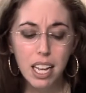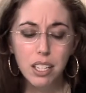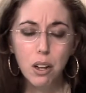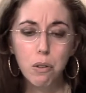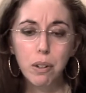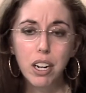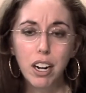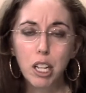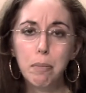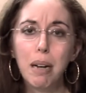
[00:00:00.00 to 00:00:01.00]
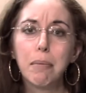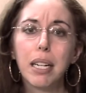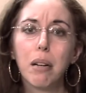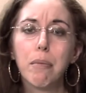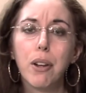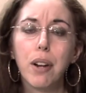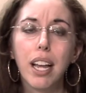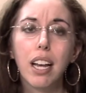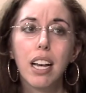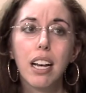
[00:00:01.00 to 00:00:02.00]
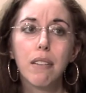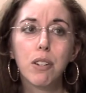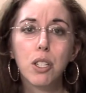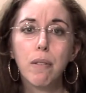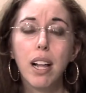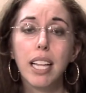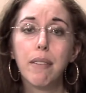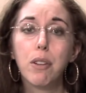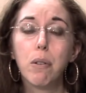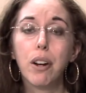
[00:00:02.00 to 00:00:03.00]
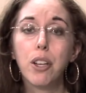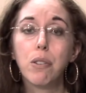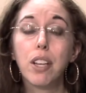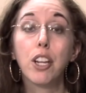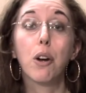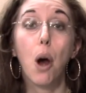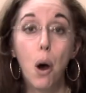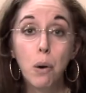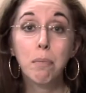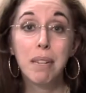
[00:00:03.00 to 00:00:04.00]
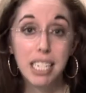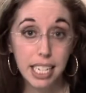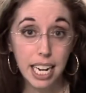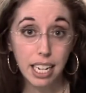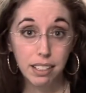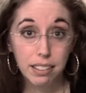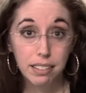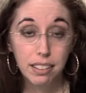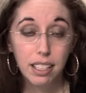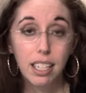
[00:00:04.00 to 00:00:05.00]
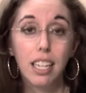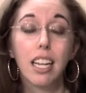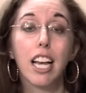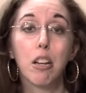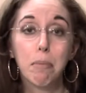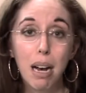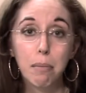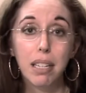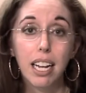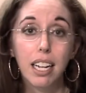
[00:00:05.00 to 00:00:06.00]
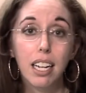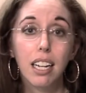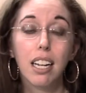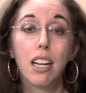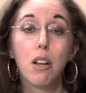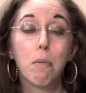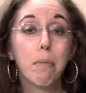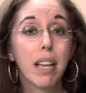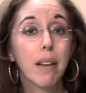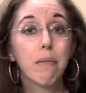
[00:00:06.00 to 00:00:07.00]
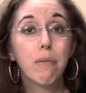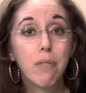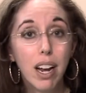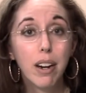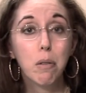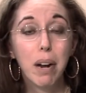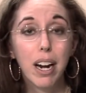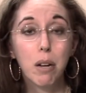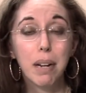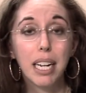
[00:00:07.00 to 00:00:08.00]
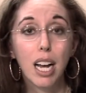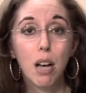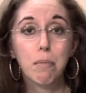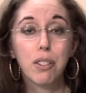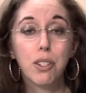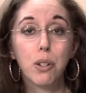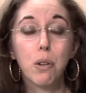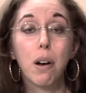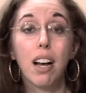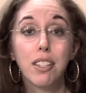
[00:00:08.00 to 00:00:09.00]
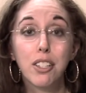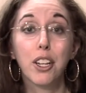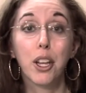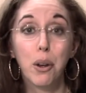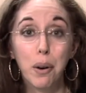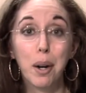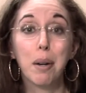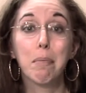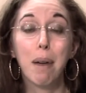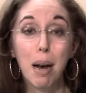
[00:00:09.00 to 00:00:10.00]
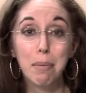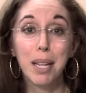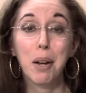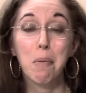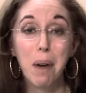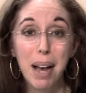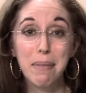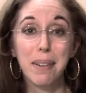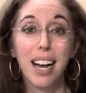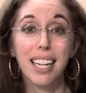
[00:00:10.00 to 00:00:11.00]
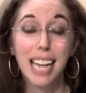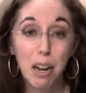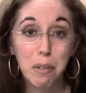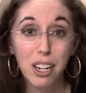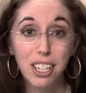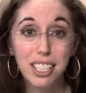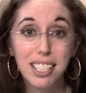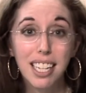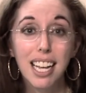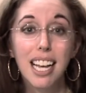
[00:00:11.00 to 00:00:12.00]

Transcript: So regarding public computing, first of all, if you are using your own machine in public, be very wary when it comes to unsecured public Wi-Fi networks.